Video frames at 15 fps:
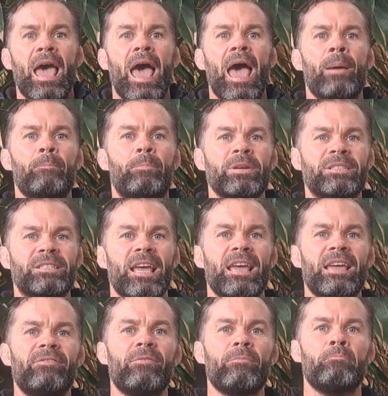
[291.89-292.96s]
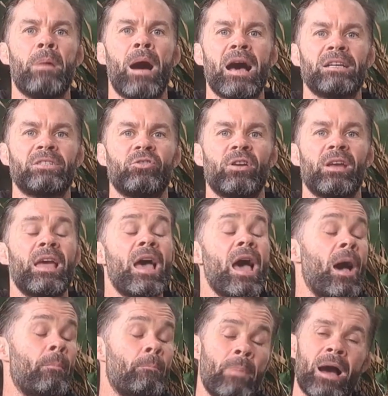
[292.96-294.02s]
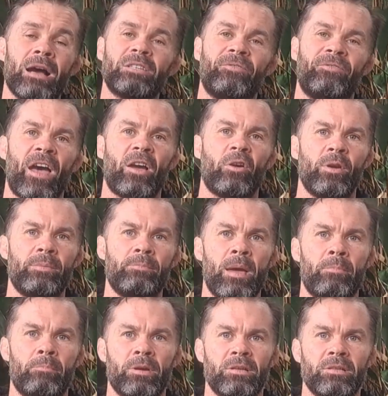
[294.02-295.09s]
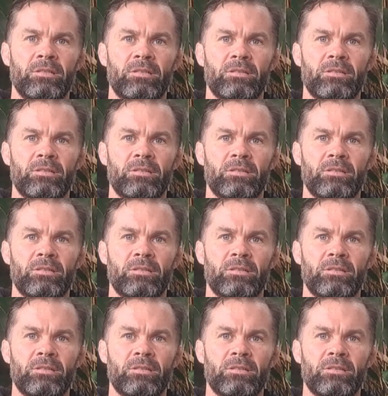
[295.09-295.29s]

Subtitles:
and perceived mastery amongst faculty members.